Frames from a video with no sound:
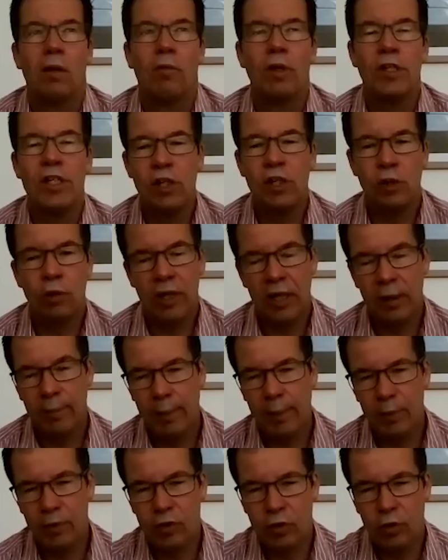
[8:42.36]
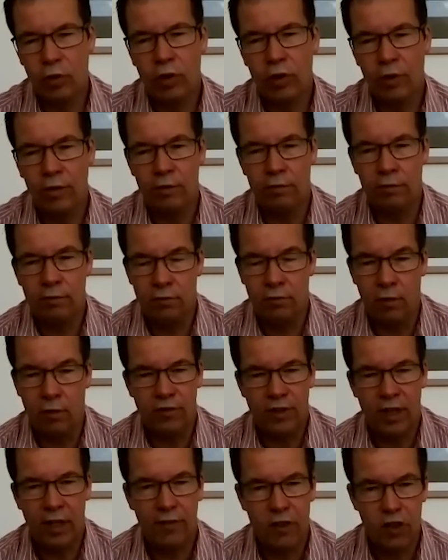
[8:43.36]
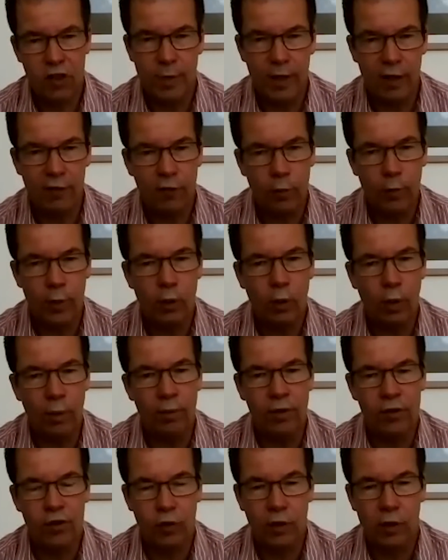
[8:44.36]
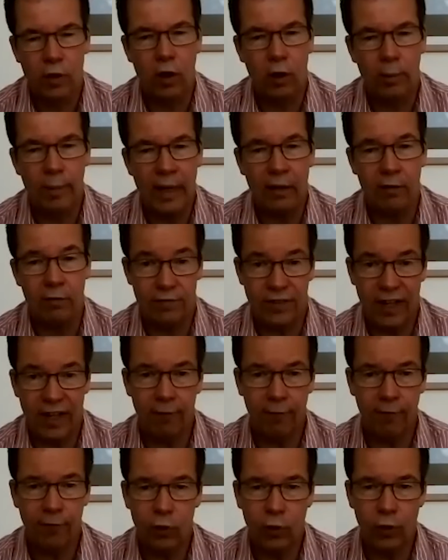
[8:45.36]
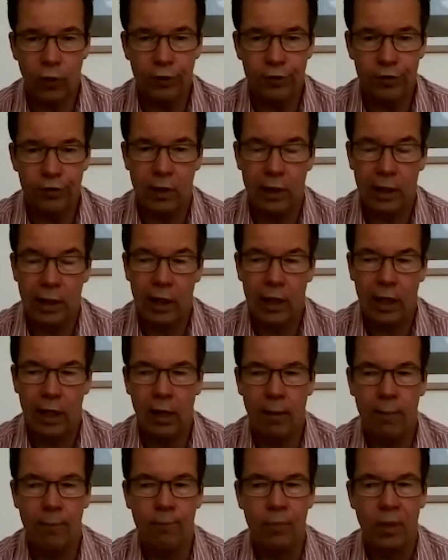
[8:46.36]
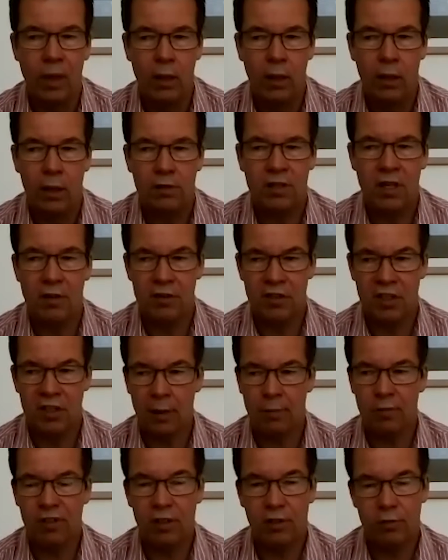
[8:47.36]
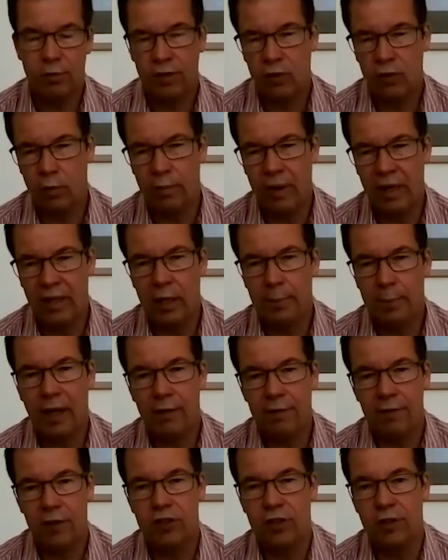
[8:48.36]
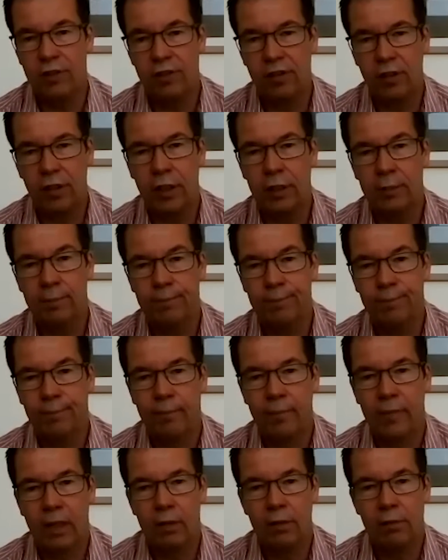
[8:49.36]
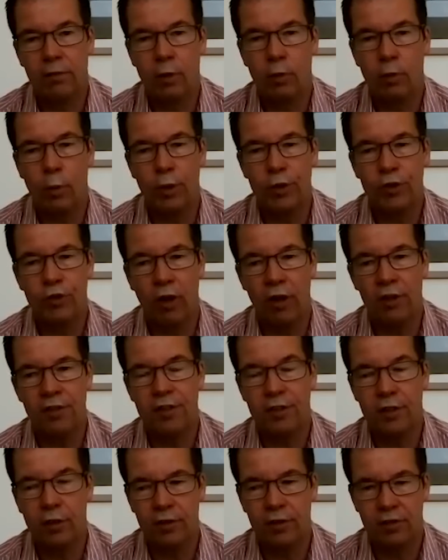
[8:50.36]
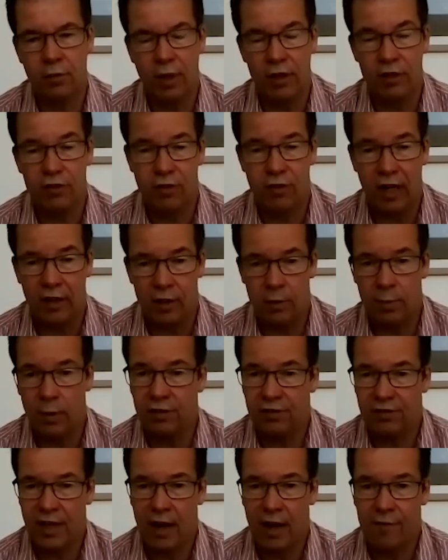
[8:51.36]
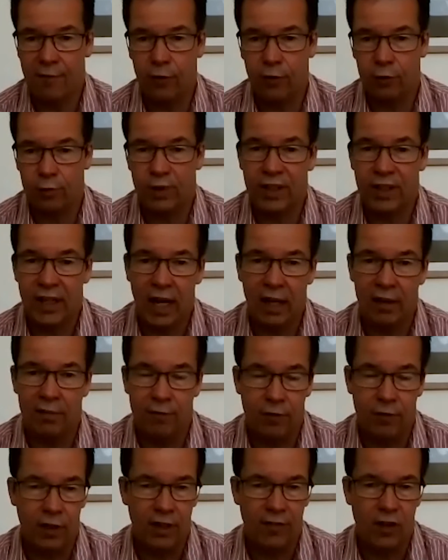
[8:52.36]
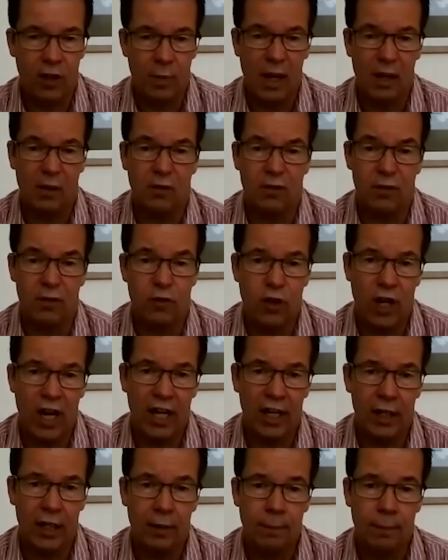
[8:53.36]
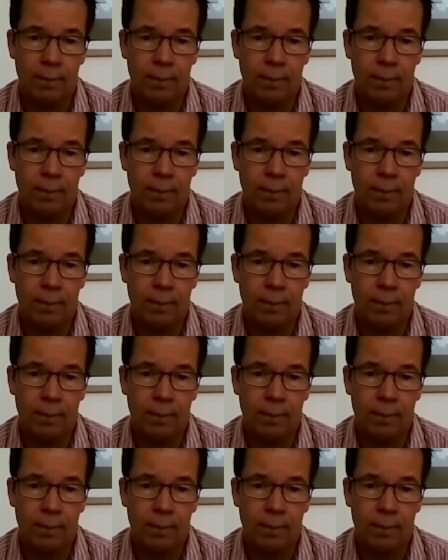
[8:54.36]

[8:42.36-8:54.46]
When you hear people talk on television about Formula One, they talk a lot about downforce. The aerodynamicists, we talk mainly about efficiency. So what we're trying to do is to extract the most downforce we can for a given amount of drag.